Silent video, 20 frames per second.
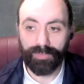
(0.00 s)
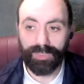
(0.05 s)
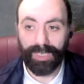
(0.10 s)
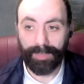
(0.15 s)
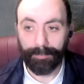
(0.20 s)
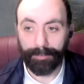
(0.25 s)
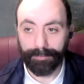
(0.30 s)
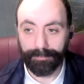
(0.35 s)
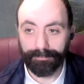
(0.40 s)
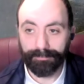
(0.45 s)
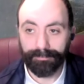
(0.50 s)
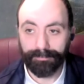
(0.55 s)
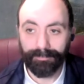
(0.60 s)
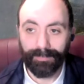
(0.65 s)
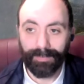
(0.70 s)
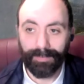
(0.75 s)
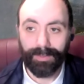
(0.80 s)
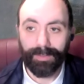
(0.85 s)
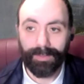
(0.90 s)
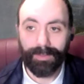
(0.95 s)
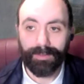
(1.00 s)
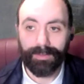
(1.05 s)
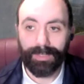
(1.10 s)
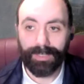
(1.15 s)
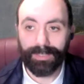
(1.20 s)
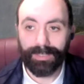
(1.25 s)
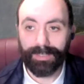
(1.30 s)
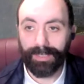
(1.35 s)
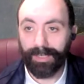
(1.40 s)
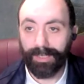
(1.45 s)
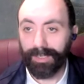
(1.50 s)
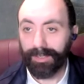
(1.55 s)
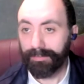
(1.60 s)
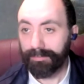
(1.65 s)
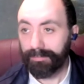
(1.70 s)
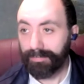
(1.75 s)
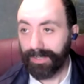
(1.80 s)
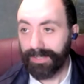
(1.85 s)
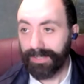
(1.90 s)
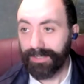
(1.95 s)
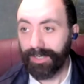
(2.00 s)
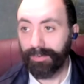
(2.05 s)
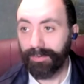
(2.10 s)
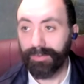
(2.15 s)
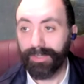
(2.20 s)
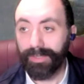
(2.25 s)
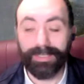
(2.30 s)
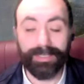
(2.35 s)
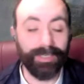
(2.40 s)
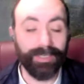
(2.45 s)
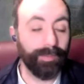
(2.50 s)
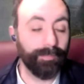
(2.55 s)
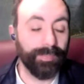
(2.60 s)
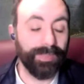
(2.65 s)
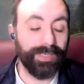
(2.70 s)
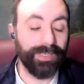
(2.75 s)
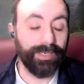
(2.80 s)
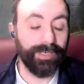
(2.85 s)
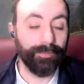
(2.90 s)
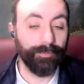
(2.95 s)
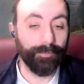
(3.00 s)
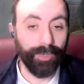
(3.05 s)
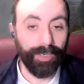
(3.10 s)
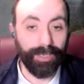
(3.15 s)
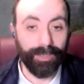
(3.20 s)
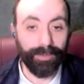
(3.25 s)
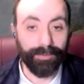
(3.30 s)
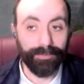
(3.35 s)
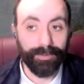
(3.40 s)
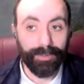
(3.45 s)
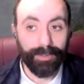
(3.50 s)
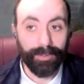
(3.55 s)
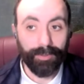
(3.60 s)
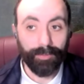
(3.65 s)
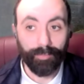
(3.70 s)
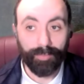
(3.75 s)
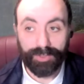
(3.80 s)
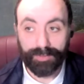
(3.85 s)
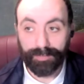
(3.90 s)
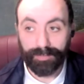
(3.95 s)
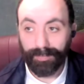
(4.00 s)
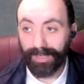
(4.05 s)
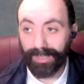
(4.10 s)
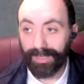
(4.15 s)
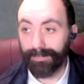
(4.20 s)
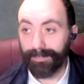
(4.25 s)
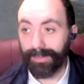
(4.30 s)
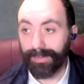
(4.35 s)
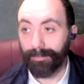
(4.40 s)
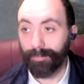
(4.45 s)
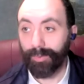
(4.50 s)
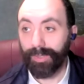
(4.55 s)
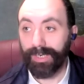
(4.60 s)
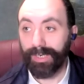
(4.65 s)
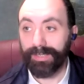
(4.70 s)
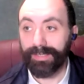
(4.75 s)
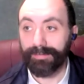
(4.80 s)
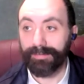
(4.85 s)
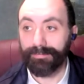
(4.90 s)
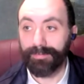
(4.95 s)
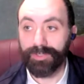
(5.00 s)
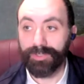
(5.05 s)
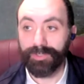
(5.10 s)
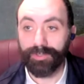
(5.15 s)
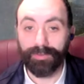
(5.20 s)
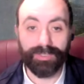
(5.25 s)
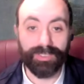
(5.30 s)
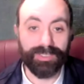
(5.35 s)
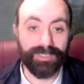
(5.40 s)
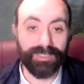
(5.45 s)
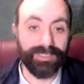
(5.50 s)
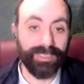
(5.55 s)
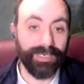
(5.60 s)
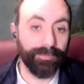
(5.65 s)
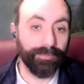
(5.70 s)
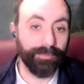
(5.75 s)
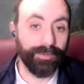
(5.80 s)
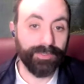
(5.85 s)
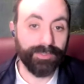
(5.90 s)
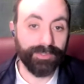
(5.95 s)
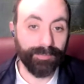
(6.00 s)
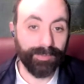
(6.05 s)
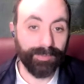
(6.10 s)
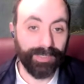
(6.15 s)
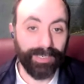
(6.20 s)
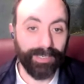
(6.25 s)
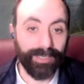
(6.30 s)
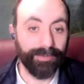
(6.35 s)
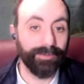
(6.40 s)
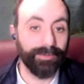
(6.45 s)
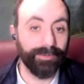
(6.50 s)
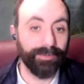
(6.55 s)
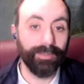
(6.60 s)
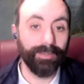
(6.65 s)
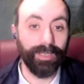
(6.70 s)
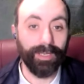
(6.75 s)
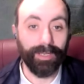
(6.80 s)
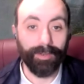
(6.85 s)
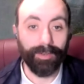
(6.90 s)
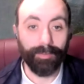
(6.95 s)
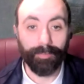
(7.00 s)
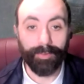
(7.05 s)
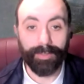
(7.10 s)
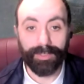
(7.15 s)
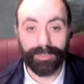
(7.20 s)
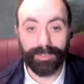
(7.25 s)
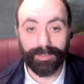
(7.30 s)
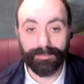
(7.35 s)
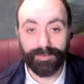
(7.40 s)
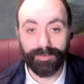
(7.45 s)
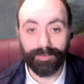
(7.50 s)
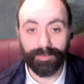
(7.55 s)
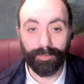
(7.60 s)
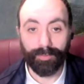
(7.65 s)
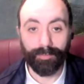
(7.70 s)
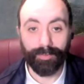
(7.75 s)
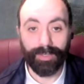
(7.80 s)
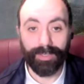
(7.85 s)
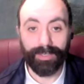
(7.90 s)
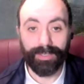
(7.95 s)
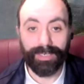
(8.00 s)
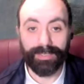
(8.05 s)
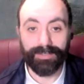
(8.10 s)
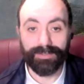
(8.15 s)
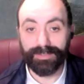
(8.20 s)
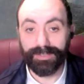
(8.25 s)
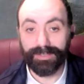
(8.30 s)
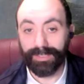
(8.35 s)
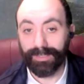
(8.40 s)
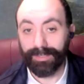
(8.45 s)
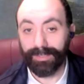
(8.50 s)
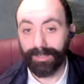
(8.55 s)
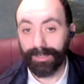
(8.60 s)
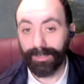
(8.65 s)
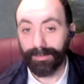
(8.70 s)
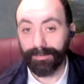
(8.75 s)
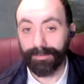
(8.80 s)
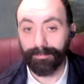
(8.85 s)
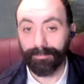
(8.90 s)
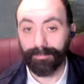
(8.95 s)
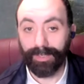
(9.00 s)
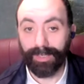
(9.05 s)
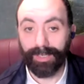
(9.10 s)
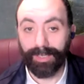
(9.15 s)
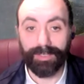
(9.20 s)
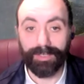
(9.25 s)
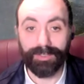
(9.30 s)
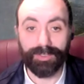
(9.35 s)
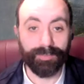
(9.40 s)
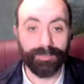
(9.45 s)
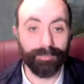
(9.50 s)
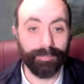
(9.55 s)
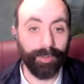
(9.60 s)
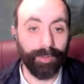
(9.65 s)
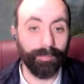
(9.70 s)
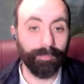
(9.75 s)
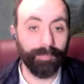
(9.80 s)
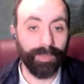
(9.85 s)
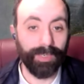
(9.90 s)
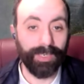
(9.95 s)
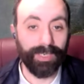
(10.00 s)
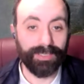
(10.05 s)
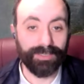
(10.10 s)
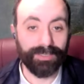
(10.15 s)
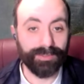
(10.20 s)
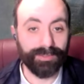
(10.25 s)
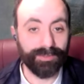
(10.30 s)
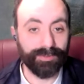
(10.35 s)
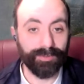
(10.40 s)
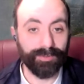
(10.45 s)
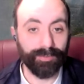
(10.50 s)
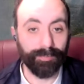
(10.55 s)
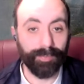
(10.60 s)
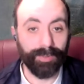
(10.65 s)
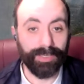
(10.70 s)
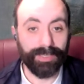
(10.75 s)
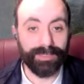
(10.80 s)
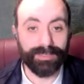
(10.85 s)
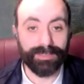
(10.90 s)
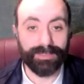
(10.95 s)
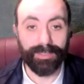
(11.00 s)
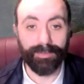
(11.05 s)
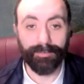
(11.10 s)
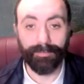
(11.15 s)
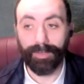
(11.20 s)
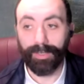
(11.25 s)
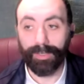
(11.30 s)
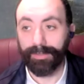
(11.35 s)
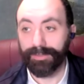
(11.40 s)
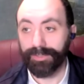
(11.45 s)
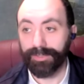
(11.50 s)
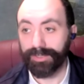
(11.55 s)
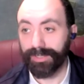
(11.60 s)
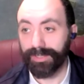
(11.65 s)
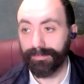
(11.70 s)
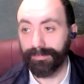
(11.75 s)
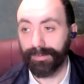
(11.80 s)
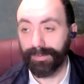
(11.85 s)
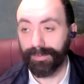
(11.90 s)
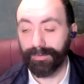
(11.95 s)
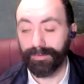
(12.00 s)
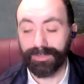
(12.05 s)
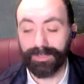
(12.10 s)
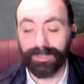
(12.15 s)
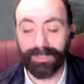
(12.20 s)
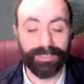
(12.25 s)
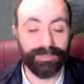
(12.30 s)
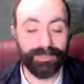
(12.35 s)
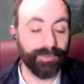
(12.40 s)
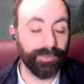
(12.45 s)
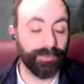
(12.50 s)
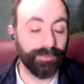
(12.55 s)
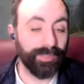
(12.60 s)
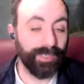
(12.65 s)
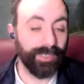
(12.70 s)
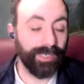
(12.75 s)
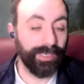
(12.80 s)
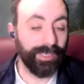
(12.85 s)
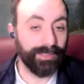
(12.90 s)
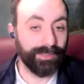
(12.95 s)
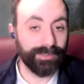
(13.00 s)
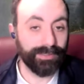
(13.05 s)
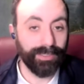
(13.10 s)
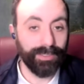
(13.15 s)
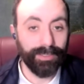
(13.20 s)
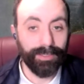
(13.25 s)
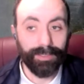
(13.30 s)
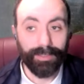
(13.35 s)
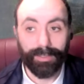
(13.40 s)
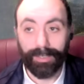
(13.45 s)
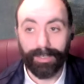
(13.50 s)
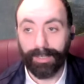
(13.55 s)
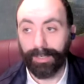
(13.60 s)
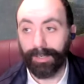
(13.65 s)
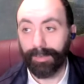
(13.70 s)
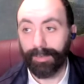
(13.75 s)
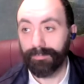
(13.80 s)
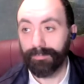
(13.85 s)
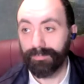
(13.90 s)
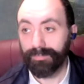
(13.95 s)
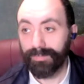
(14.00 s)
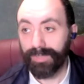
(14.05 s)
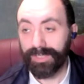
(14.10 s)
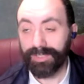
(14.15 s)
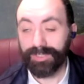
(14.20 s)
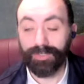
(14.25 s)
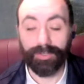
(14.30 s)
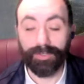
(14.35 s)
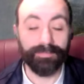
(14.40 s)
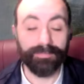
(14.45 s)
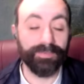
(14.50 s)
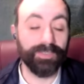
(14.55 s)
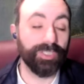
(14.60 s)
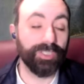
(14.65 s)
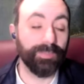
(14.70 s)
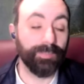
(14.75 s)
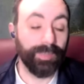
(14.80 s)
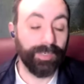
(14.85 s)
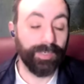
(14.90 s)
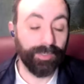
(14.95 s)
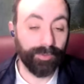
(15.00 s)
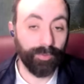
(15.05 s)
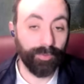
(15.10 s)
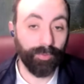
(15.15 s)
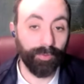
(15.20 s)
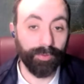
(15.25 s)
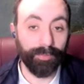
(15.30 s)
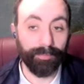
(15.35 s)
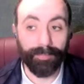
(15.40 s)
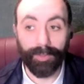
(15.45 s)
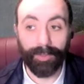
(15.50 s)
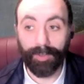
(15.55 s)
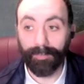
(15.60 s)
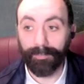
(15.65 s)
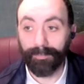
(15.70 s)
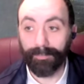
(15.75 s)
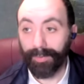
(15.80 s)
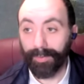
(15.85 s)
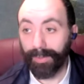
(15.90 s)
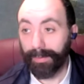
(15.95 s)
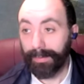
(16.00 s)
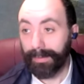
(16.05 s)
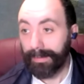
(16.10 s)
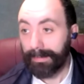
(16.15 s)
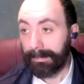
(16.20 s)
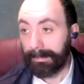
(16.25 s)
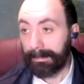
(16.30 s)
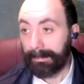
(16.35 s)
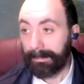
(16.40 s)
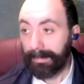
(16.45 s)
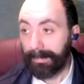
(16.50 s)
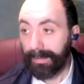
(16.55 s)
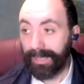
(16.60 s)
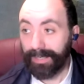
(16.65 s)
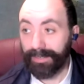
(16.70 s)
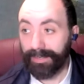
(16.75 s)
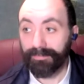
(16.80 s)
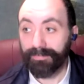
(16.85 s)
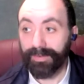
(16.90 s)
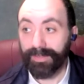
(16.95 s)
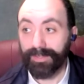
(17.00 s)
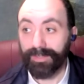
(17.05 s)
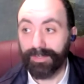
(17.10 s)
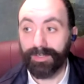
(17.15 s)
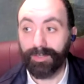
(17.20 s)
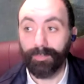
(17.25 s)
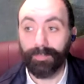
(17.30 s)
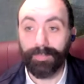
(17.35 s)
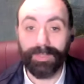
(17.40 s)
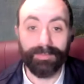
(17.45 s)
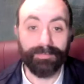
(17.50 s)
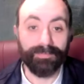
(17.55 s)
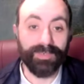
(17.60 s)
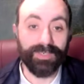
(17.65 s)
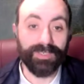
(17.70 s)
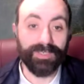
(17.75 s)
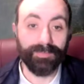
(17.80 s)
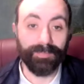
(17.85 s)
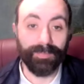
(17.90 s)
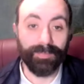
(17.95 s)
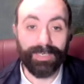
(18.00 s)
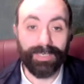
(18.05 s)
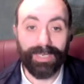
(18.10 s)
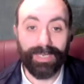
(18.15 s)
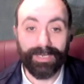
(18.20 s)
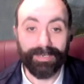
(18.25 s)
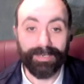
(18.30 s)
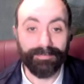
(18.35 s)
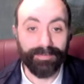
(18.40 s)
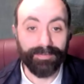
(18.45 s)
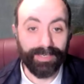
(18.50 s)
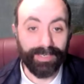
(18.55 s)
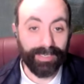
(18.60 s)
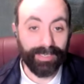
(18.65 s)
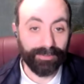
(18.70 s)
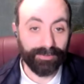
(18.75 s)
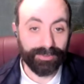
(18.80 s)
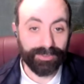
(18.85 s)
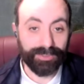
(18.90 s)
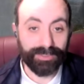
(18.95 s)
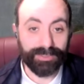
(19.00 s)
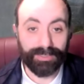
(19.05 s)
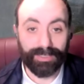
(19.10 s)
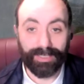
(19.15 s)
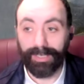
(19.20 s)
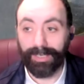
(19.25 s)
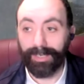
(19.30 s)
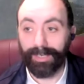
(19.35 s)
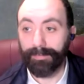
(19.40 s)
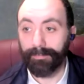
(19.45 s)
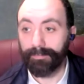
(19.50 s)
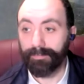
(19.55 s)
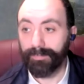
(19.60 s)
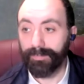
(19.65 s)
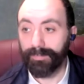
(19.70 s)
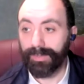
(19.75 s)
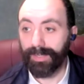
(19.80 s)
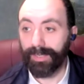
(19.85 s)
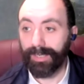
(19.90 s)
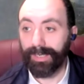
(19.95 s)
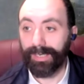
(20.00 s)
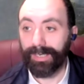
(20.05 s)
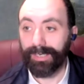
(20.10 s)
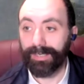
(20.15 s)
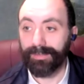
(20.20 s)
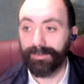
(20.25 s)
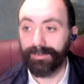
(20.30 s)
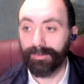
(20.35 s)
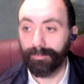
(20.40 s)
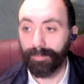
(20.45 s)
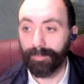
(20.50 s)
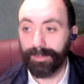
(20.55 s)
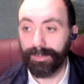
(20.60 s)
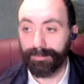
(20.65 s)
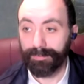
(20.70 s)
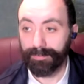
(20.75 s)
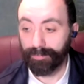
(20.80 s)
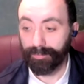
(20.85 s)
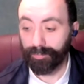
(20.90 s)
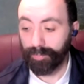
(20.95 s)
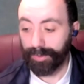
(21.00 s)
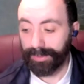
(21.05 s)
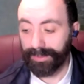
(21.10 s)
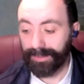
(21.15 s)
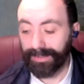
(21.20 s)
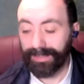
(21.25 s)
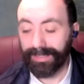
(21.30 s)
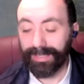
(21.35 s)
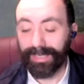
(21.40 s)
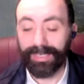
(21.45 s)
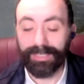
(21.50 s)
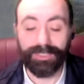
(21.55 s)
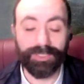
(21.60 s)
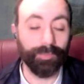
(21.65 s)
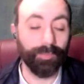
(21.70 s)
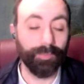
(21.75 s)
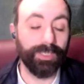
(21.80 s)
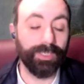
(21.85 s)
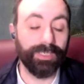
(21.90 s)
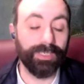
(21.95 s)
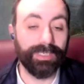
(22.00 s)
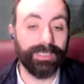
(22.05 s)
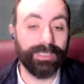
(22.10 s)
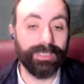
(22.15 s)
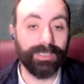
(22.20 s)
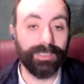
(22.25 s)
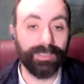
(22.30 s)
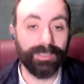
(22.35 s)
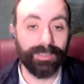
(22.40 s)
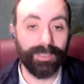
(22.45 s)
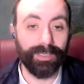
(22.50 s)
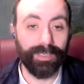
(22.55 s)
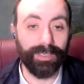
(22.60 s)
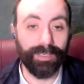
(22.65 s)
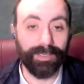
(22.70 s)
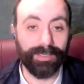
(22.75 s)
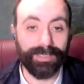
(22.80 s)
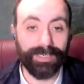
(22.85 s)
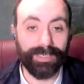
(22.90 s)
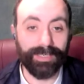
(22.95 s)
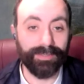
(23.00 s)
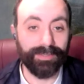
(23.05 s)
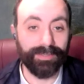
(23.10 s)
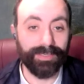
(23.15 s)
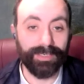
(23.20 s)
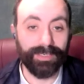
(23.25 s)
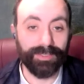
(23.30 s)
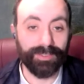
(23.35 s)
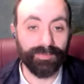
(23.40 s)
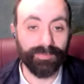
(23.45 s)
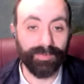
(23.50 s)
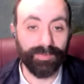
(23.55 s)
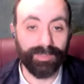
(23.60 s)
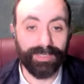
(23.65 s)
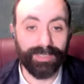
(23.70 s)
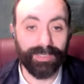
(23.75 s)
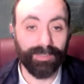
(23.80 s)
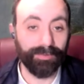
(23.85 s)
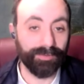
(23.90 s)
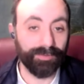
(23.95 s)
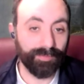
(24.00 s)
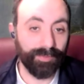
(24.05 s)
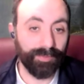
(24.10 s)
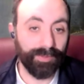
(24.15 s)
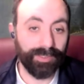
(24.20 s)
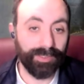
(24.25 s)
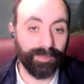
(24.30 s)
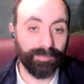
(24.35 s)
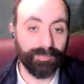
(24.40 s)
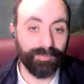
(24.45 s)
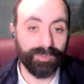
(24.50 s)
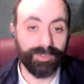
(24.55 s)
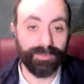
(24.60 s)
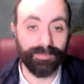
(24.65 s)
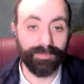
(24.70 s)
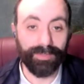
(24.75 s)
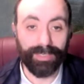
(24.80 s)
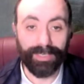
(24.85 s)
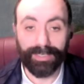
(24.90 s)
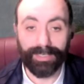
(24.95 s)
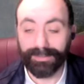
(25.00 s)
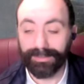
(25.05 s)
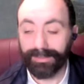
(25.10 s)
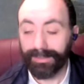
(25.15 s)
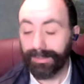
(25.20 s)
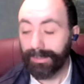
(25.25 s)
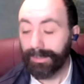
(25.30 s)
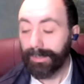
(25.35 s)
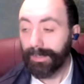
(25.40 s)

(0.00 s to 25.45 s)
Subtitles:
Yemen. They know they can't beat Iran, which might be why they've resorted to terrorism again when it comes to Iran. Hence the large bomb blast that took place in Iran just over the course of the last few days. It's not officially being called a bomb, but I don't think it could be feasibly anything else. And we can guess who are the leading candidates for guilt when it comes to that.